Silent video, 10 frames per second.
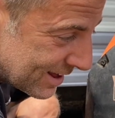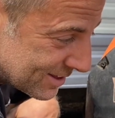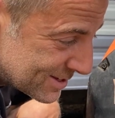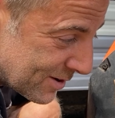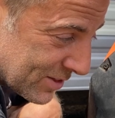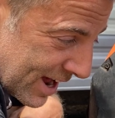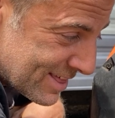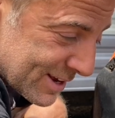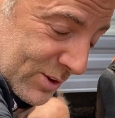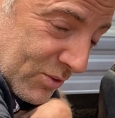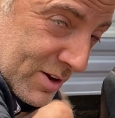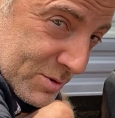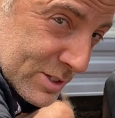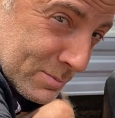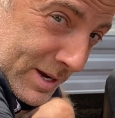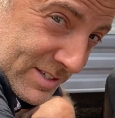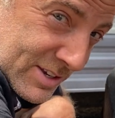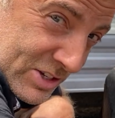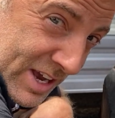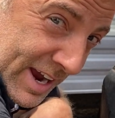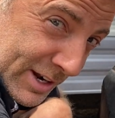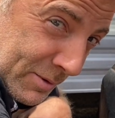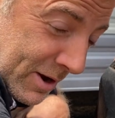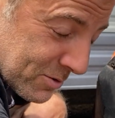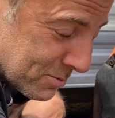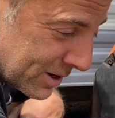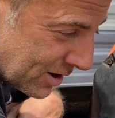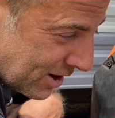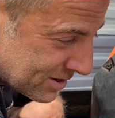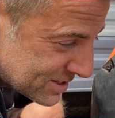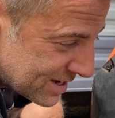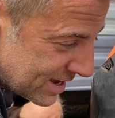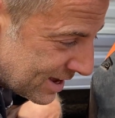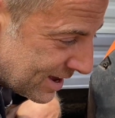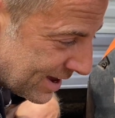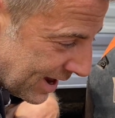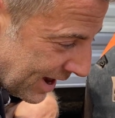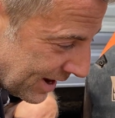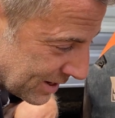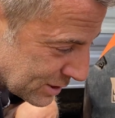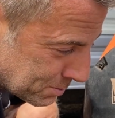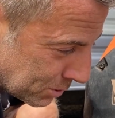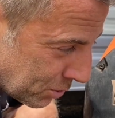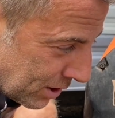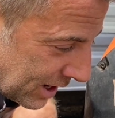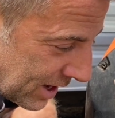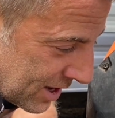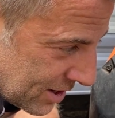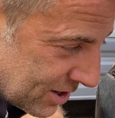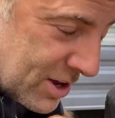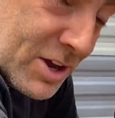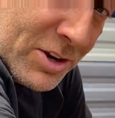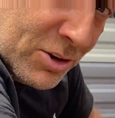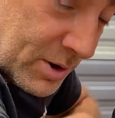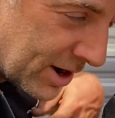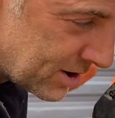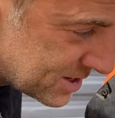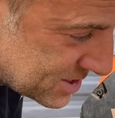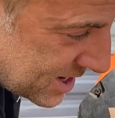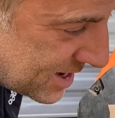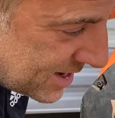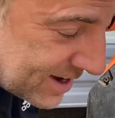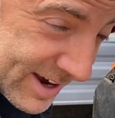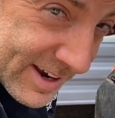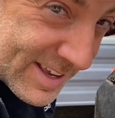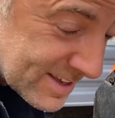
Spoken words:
stuff that I think is fun, which is basically just hiking around with my dogs and exploring new areas. Hit that